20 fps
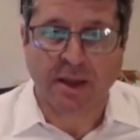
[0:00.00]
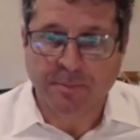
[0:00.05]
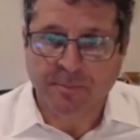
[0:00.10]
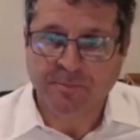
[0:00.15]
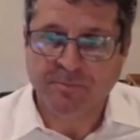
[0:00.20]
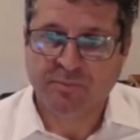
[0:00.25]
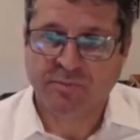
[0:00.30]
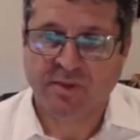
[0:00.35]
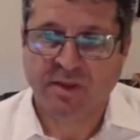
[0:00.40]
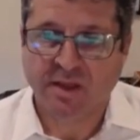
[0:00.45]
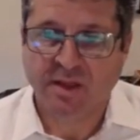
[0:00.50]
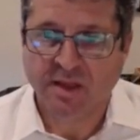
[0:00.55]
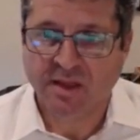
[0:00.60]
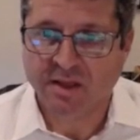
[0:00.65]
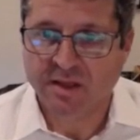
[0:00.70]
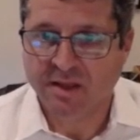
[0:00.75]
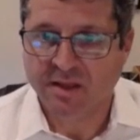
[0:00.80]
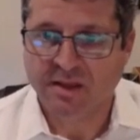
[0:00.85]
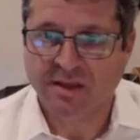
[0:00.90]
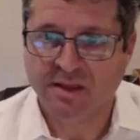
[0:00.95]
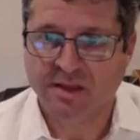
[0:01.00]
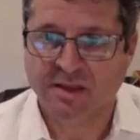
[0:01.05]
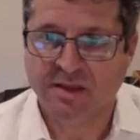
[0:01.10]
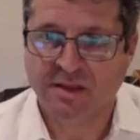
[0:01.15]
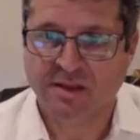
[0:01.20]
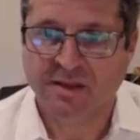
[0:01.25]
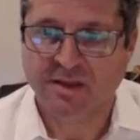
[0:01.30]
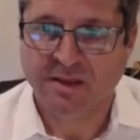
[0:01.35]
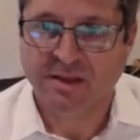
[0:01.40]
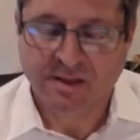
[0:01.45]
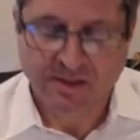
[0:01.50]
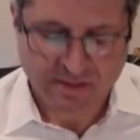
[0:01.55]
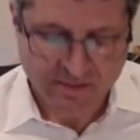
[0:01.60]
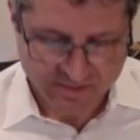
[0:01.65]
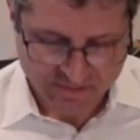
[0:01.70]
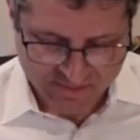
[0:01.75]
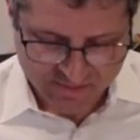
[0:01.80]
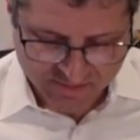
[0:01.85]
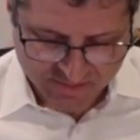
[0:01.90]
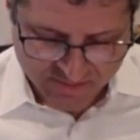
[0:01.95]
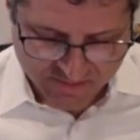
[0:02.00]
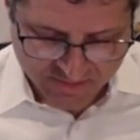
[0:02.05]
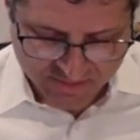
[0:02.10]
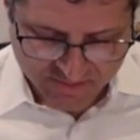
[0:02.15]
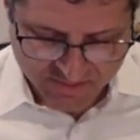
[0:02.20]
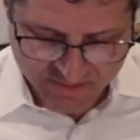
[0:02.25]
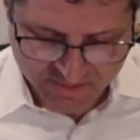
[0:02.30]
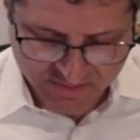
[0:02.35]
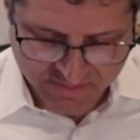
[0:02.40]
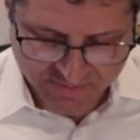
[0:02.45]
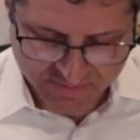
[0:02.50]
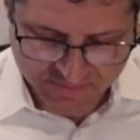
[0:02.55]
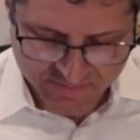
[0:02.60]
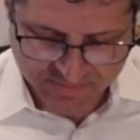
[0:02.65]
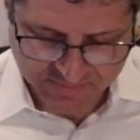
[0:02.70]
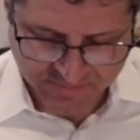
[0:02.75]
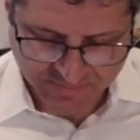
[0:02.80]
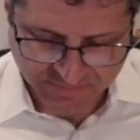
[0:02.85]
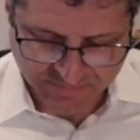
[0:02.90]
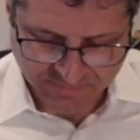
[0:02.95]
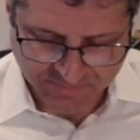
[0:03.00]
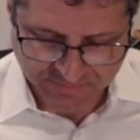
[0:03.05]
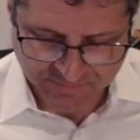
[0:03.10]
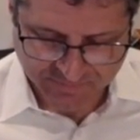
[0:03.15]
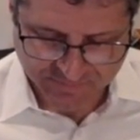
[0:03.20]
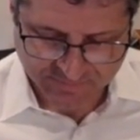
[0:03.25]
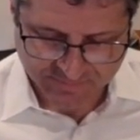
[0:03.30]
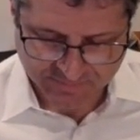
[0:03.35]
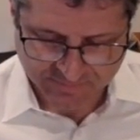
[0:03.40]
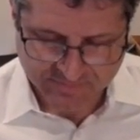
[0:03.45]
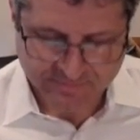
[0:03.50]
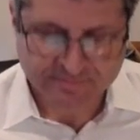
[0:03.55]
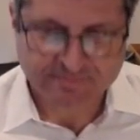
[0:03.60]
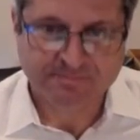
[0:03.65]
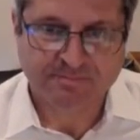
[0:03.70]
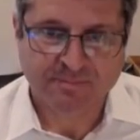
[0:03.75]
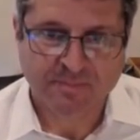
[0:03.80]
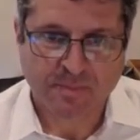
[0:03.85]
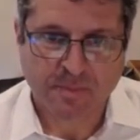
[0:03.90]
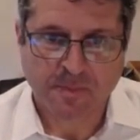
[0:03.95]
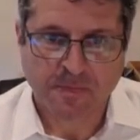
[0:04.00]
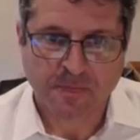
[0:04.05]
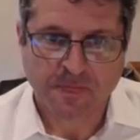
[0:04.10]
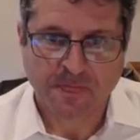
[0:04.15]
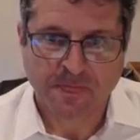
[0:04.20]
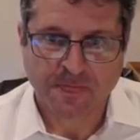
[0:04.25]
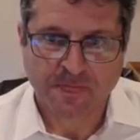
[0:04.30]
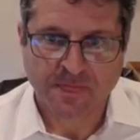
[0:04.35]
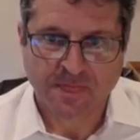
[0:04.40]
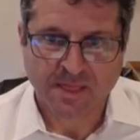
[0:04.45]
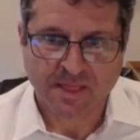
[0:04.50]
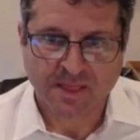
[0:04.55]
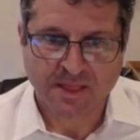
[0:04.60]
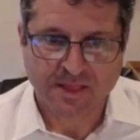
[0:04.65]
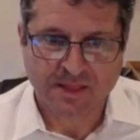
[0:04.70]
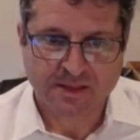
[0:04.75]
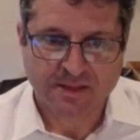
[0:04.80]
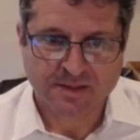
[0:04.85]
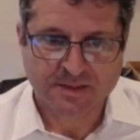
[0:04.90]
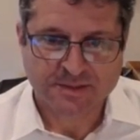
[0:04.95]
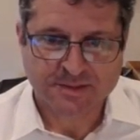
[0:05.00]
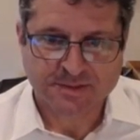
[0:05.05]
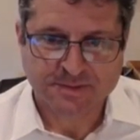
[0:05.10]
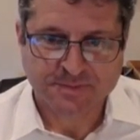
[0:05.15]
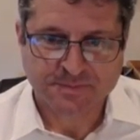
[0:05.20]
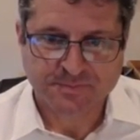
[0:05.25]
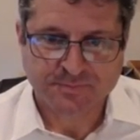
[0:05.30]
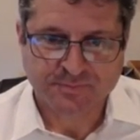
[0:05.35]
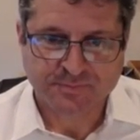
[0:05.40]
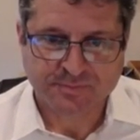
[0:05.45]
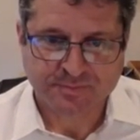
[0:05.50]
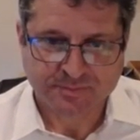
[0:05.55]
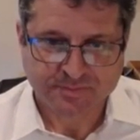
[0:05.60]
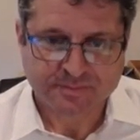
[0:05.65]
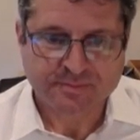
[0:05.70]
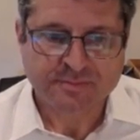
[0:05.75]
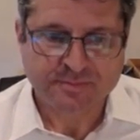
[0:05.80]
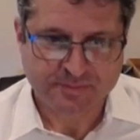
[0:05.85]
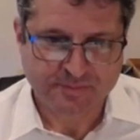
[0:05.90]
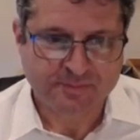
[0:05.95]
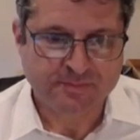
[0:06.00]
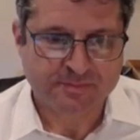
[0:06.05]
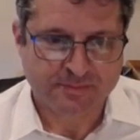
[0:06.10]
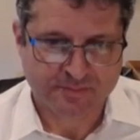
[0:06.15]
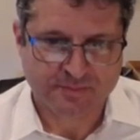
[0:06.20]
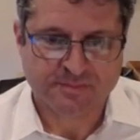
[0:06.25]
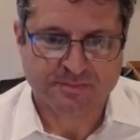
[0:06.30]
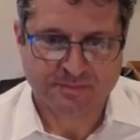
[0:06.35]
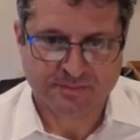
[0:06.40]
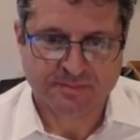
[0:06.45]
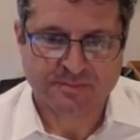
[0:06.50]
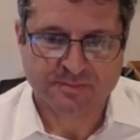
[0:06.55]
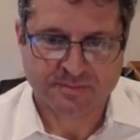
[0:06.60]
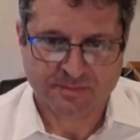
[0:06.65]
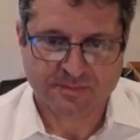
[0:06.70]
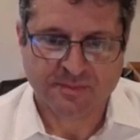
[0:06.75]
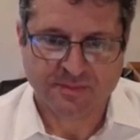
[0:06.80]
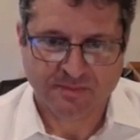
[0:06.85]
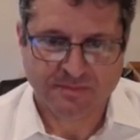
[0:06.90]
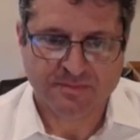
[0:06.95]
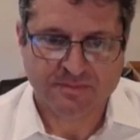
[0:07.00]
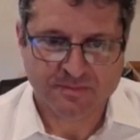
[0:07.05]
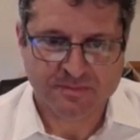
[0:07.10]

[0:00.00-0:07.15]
Last question. So what about data licensing? What rights should they grant? How are they different from what you just described?